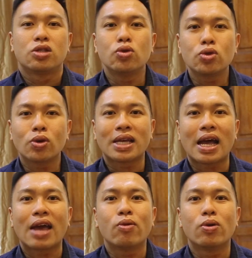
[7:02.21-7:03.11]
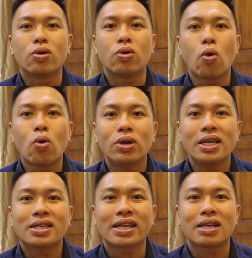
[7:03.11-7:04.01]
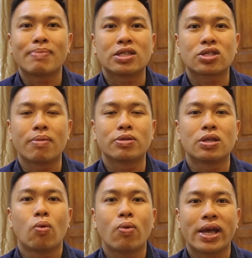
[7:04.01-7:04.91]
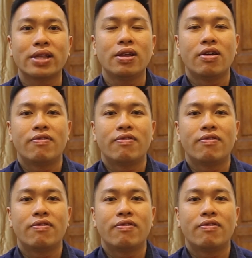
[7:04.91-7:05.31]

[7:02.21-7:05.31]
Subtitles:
Do note that I will only tighten my stops when,